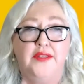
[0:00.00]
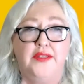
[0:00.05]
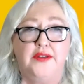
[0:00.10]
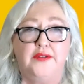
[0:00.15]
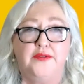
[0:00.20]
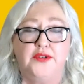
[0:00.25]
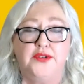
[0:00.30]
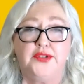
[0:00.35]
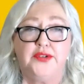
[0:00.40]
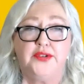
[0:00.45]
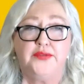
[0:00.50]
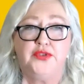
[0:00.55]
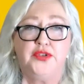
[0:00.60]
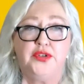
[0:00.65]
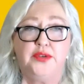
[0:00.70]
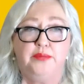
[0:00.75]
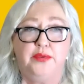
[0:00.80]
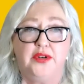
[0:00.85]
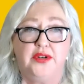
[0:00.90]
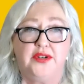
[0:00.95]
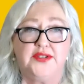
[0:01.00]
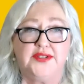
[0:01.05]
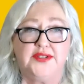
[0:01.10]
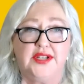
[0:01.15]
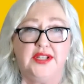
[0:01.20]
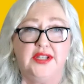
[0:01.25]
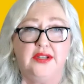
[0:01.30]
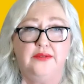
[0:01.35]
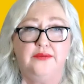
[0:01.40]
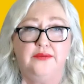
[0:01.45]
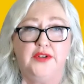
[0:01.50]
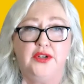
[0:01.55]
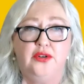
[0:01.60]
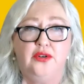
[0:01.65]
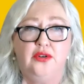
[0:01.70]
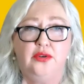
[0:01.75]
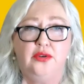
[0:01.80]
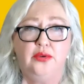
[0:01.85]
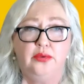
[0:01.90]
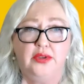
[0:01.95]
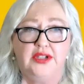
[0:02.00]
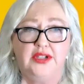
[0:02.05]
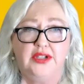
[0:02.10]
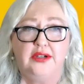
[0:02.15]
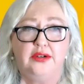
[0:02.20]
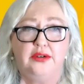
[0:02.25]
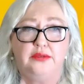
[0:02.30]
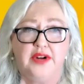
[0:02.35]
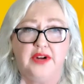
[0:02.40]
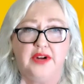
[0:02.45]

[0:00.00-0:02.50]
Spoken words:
the first of two books in the Vincula